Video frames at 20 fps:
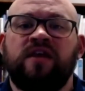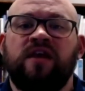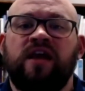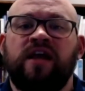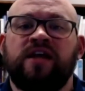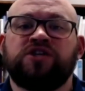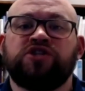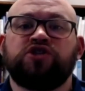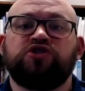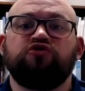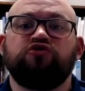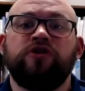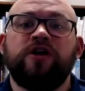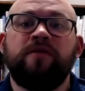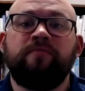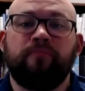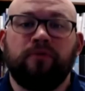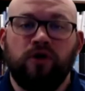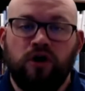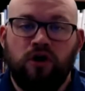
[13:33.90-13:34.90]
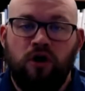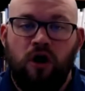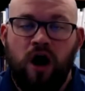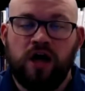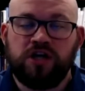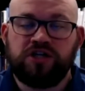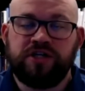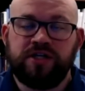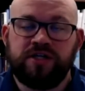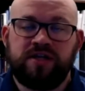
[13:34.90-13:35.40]
extreme
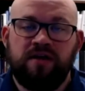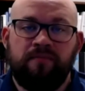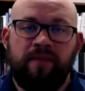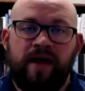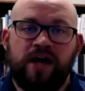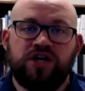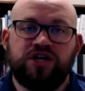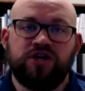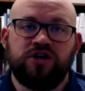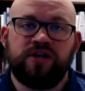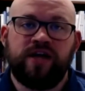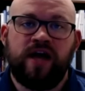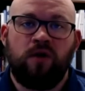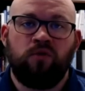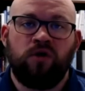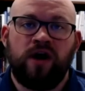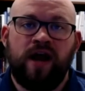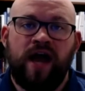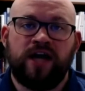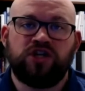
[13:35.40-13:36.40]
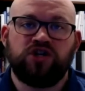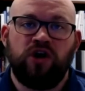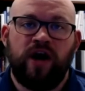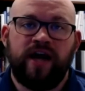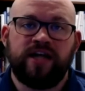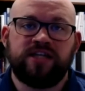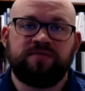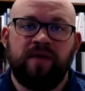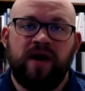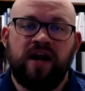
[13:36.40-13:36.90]
precaution to make sure that we're not
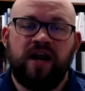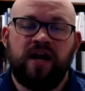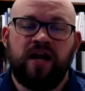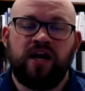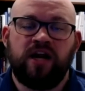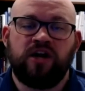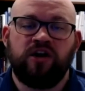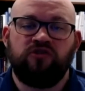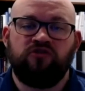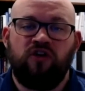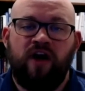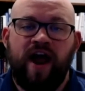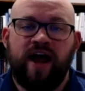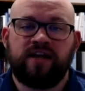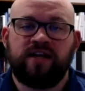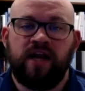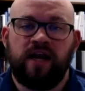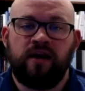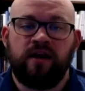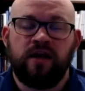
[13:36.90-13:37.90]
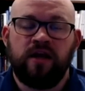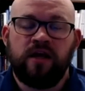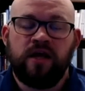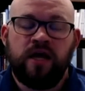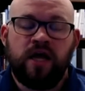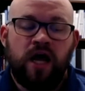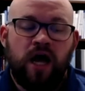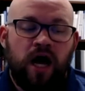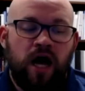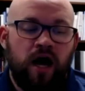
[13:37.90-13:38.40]
transmitting and contracting.
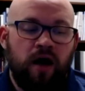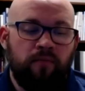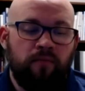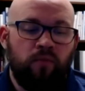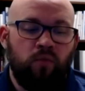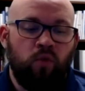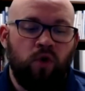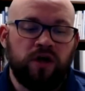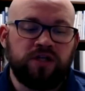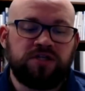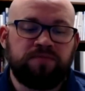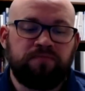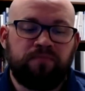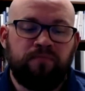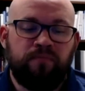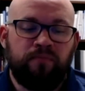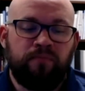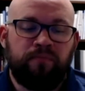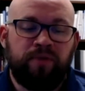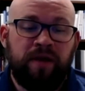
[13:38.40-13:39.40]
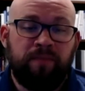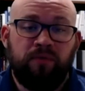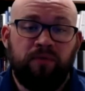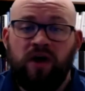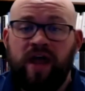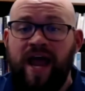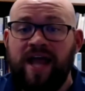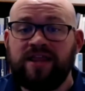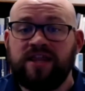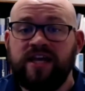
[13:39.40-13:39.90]
Once people
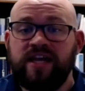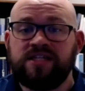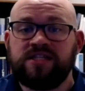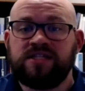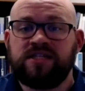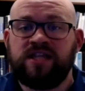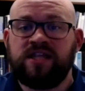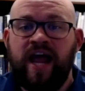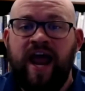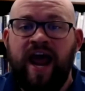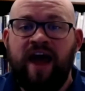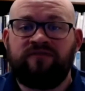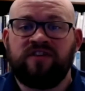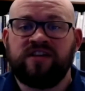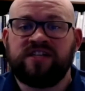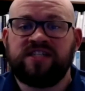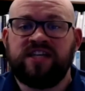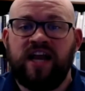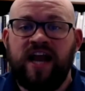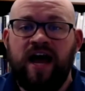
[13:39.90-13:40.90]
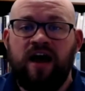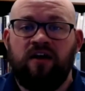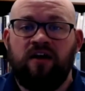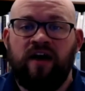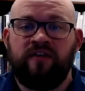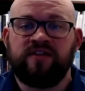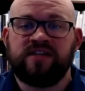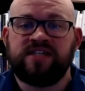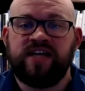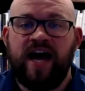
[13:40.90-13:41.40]
get this, they have to sit out
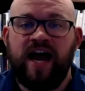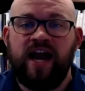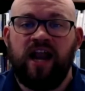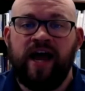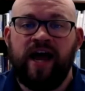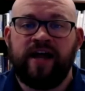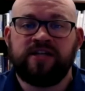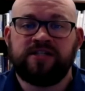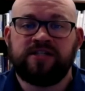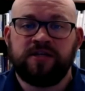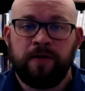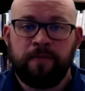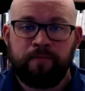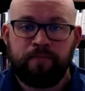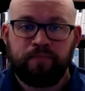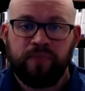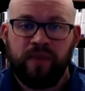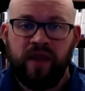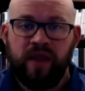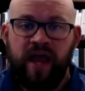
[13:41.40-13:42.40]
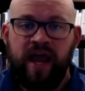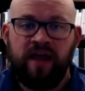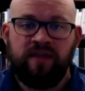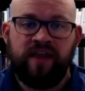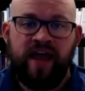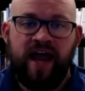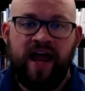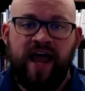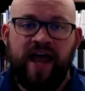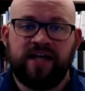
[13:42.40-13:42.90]
on the sidelines, and
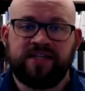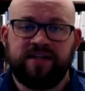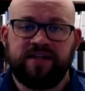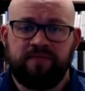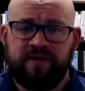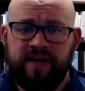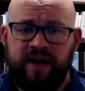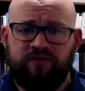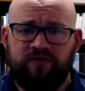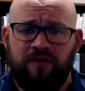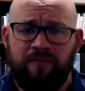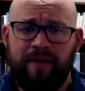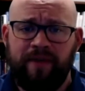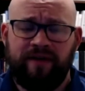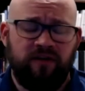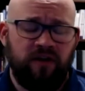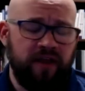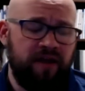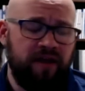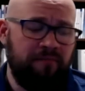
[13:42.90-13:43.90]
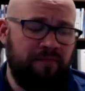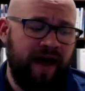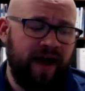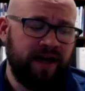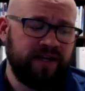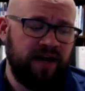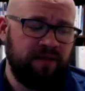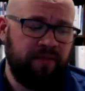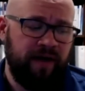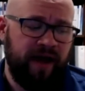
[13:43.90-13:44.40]
that has a detrimental
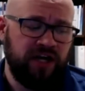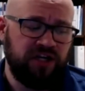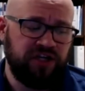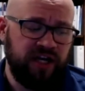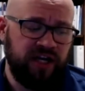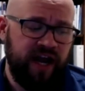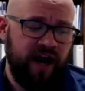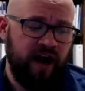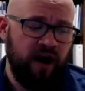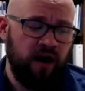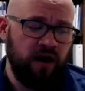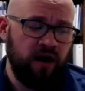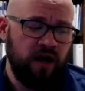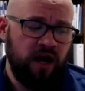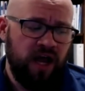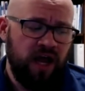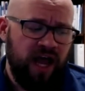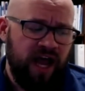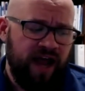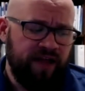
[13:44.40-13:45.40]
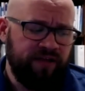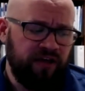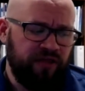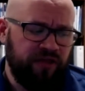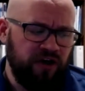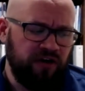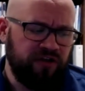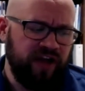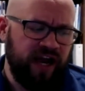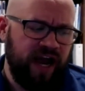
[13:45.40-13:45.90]
impact on patient care. And the
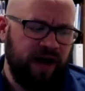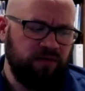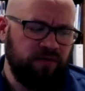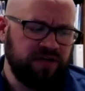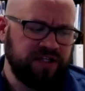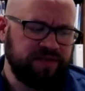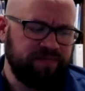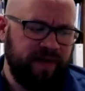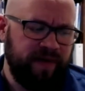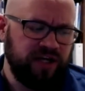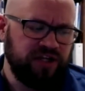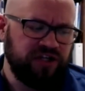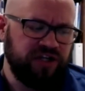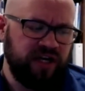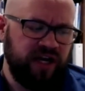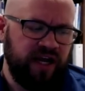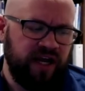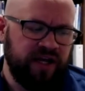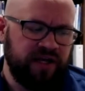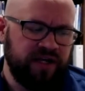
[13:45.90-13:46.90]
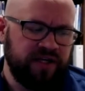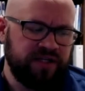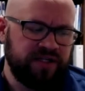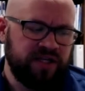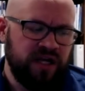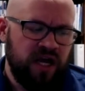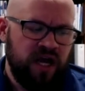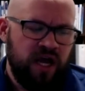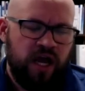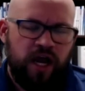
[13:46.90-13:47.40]
third thing I would just mention is,
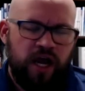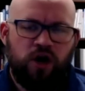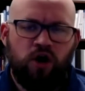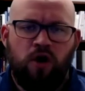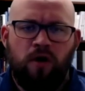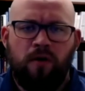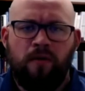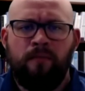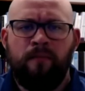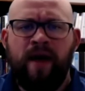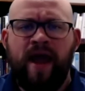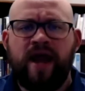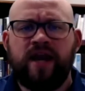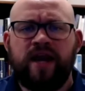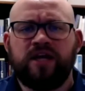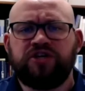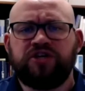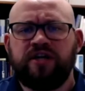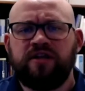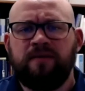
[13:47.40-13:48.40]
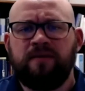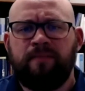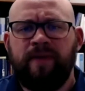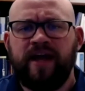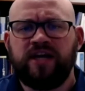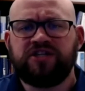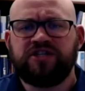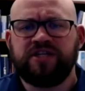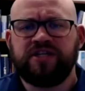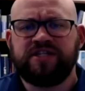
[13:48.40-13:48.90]
managing the
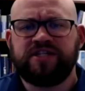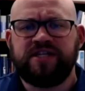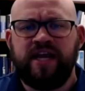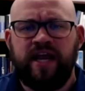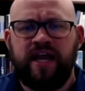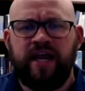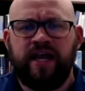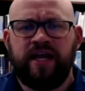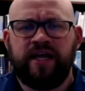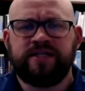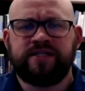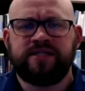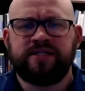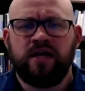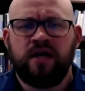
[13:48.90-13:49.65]
patient's needs